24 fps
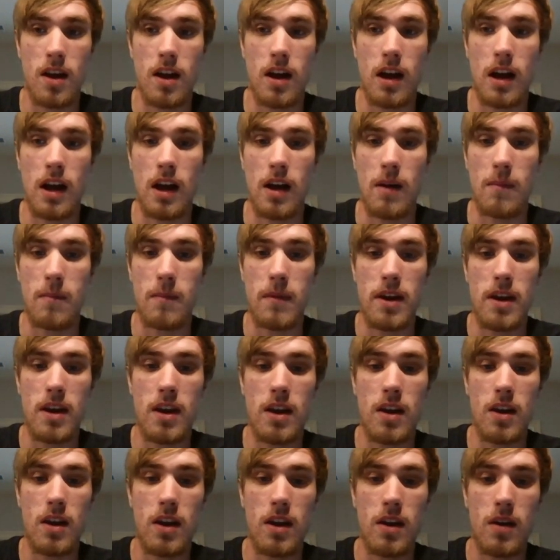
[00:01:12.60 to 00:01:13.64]
Um,
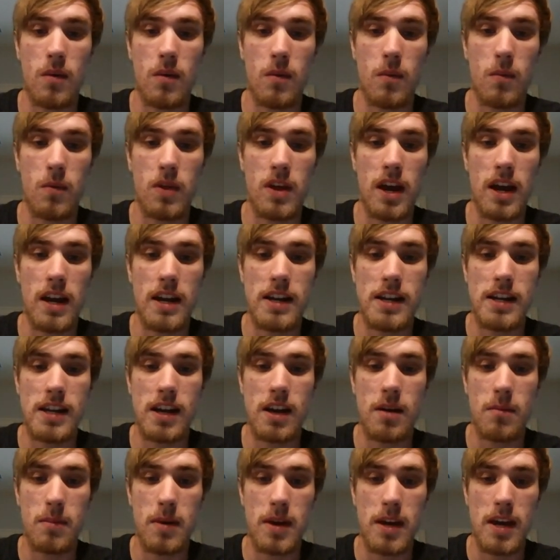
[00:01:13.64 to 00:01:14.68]
The
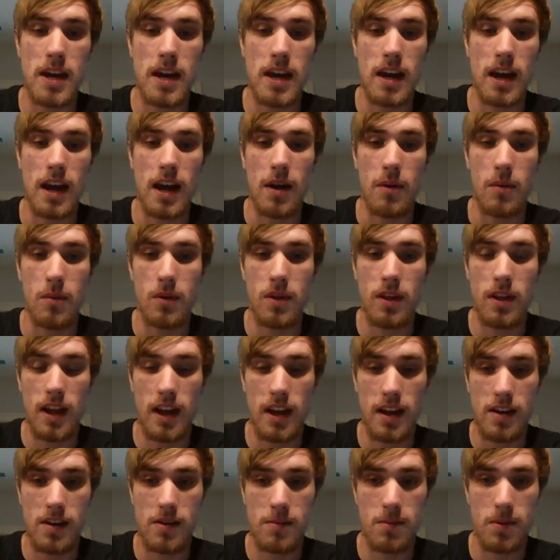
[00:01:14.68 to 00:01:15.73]
idea being I would
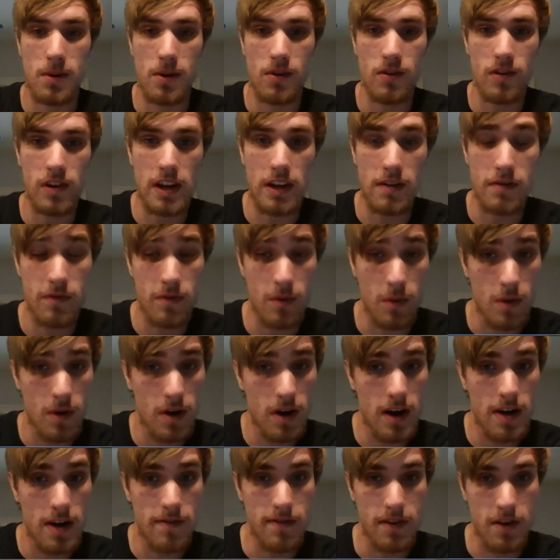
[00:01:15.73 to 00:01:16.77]
like to push
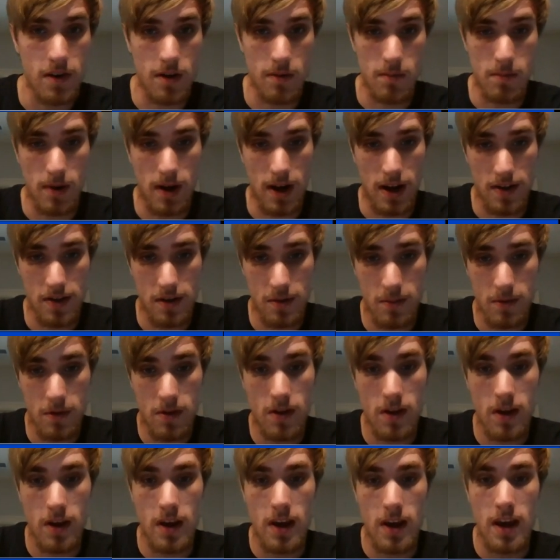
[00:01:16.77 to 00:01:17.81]
e4 if at all
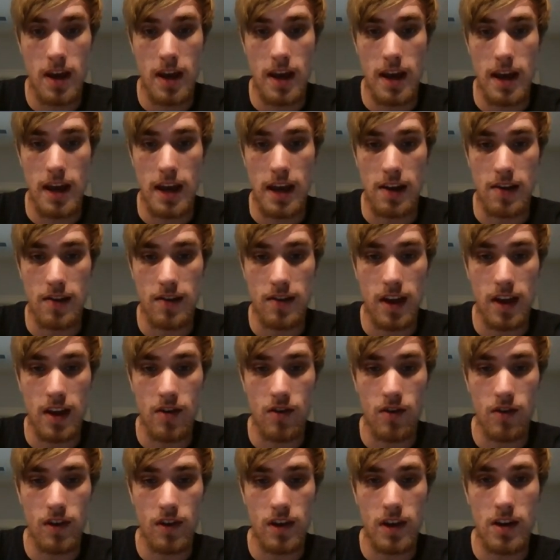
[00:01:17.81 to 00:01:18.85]
possible, and
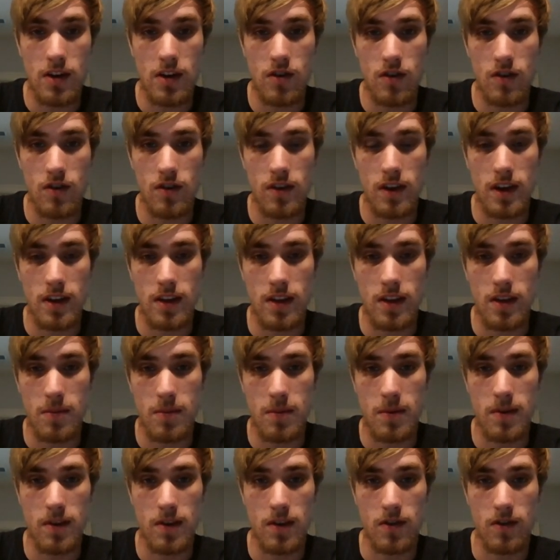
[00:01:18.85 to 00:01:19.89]
essentially just get this
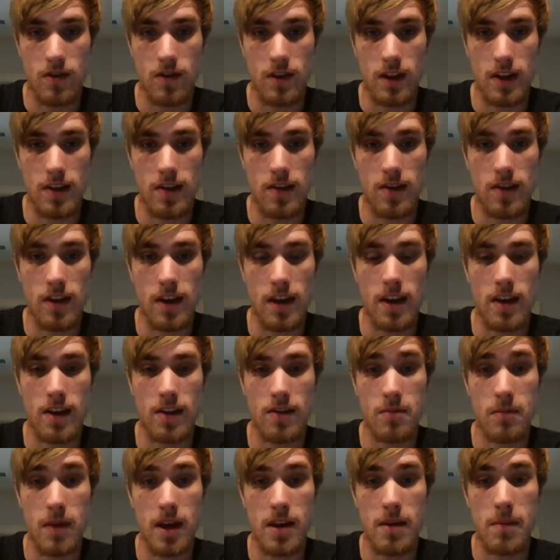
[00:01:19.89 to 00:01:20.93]
position, let's say,
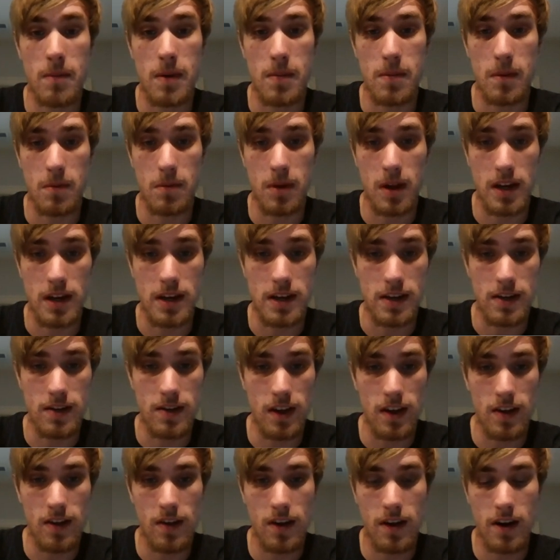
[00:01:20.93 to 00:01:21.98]
because many people play
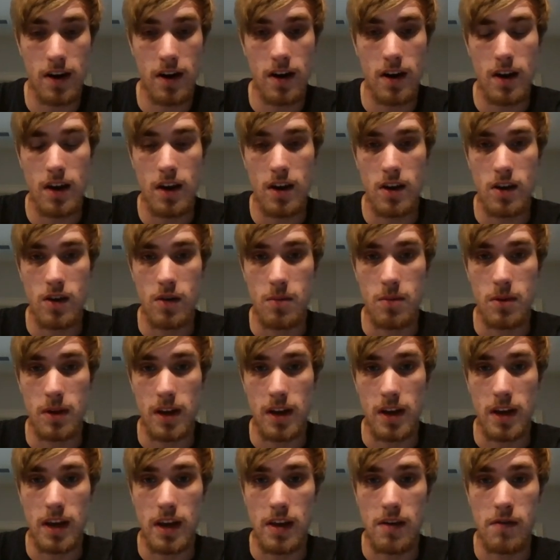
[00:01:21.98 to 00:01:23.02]
d6 here, you
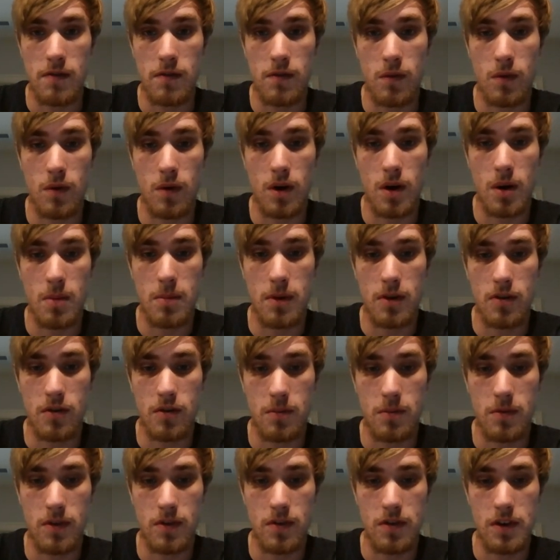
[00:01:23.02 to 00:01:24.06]
play e4,
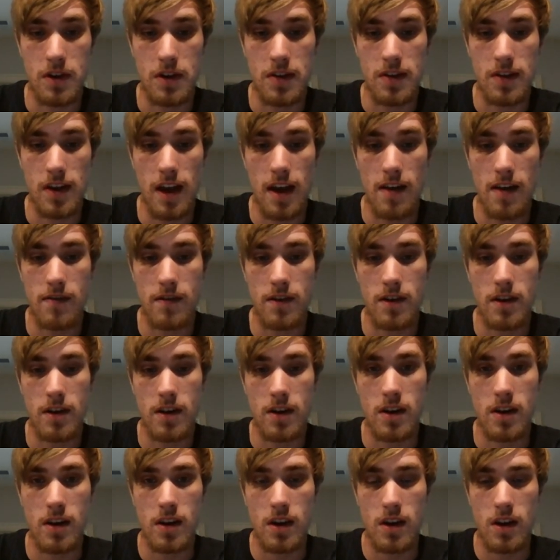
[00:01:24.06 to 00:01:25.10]
bishop to
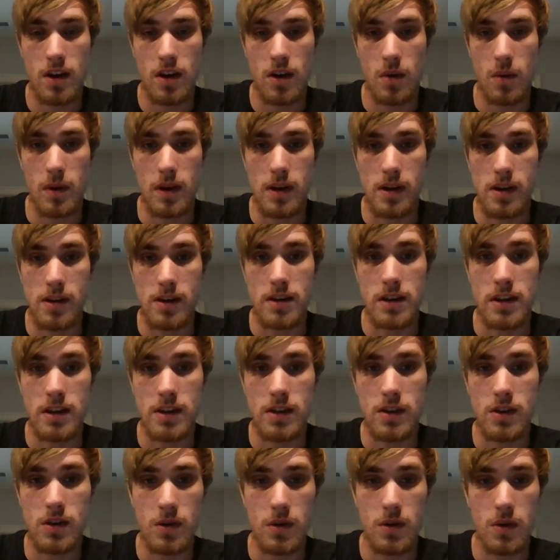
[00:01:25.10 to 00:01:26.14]
g7, queen to
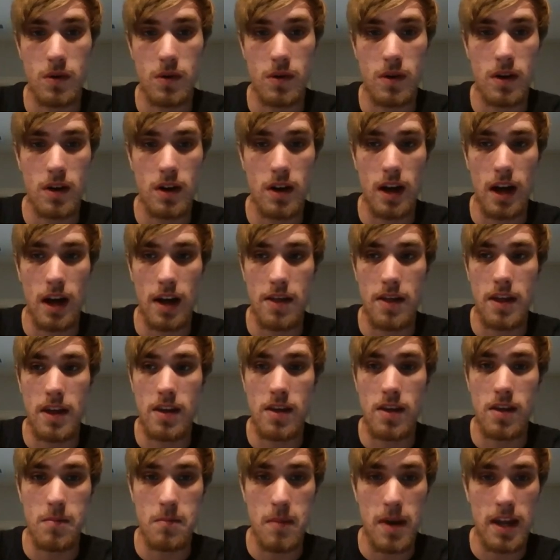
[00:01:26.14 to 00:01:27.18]
d2. I
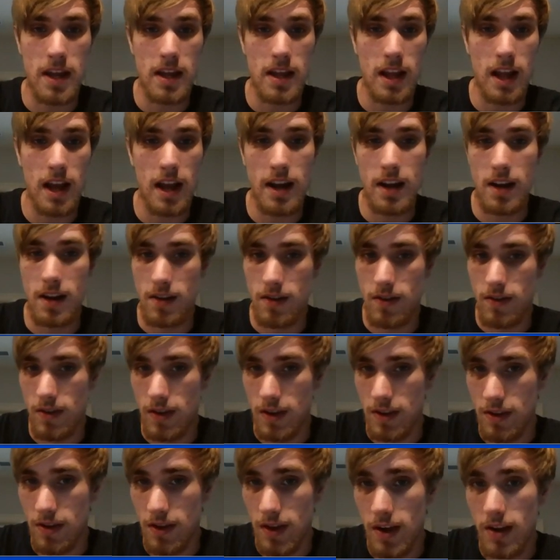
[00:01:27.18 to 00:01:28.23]
think the main line is
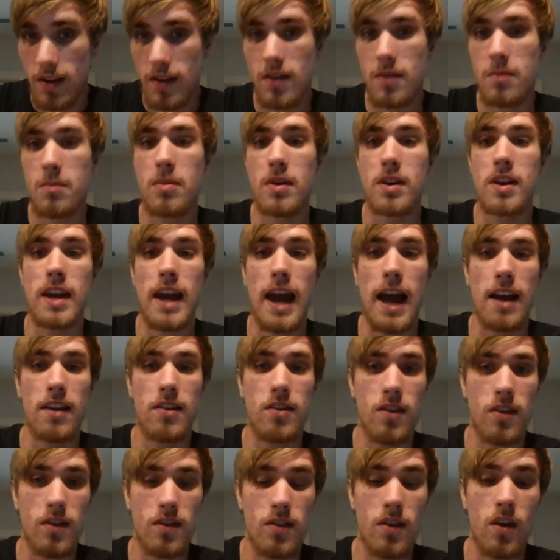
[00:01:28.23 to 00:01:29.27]
c6, but
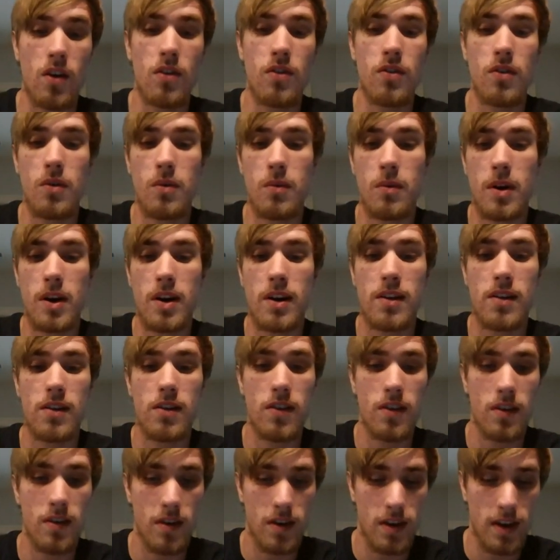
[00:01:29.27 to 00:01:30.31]
castles also
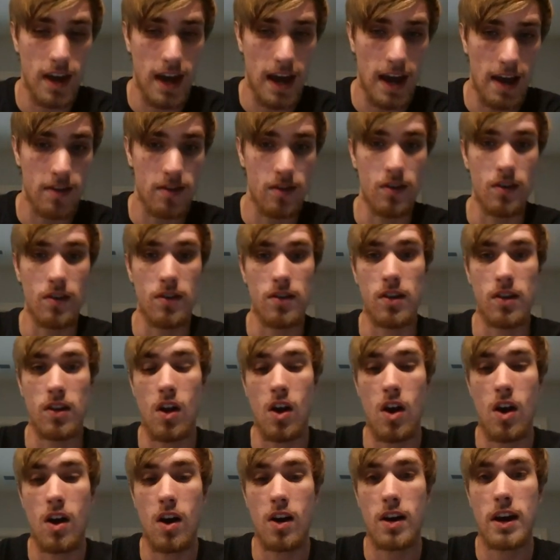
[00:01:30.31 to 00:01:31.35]
works, castles
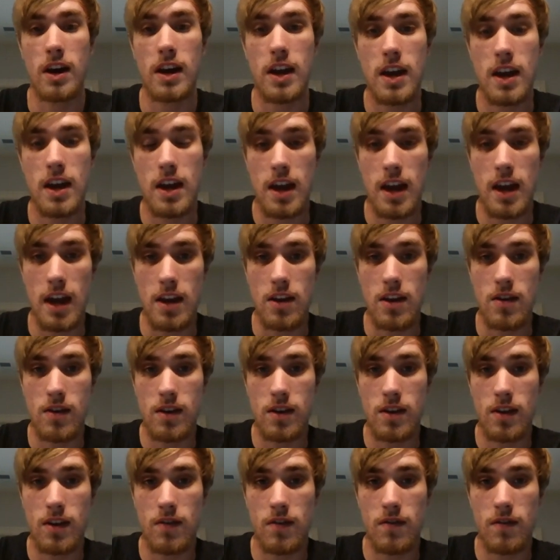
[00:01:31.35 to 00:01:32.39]
long, and you
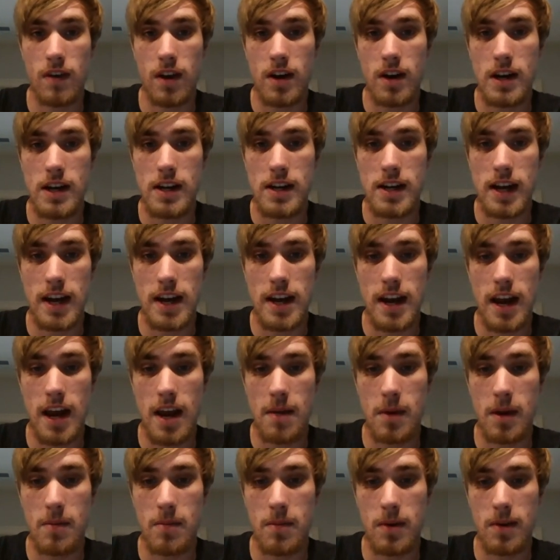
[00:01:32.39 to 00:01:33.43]
get this very
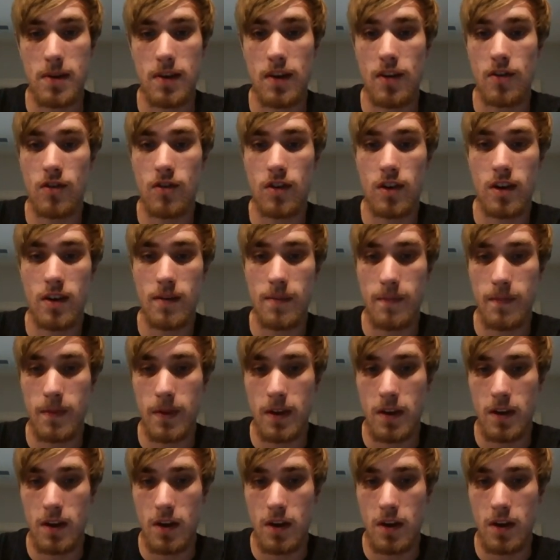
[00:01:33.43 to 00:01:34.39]
dynamic position